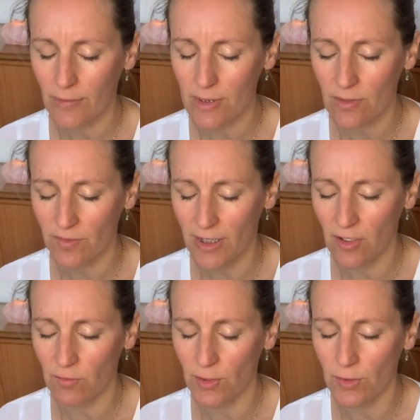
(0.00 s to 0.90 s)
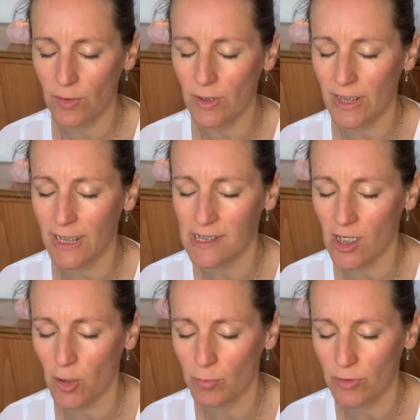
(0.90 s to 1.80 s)
So if I give you an
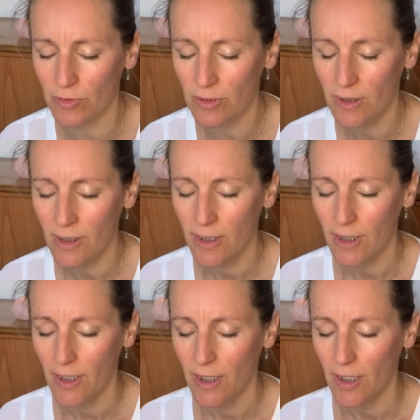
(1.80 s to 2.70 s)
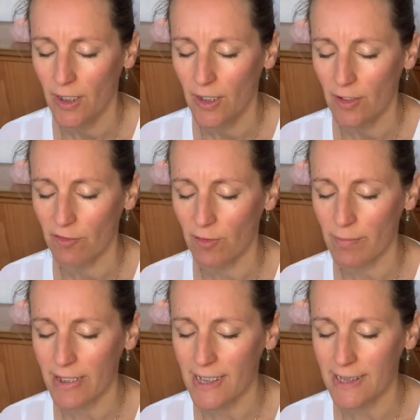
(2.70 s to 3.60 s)
example, for
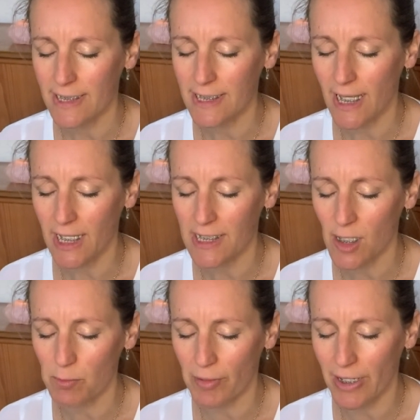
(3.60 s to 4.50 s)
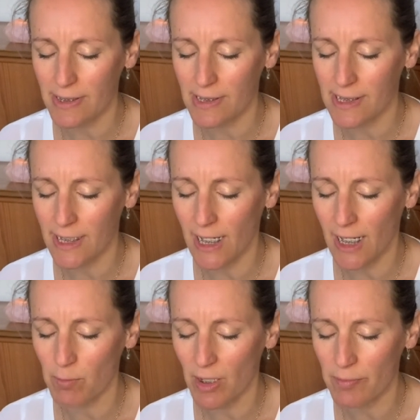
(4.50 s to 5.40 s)
me today as I'm
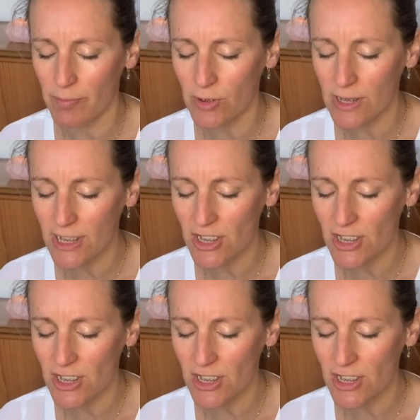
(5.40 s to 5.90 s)
practicing, my body's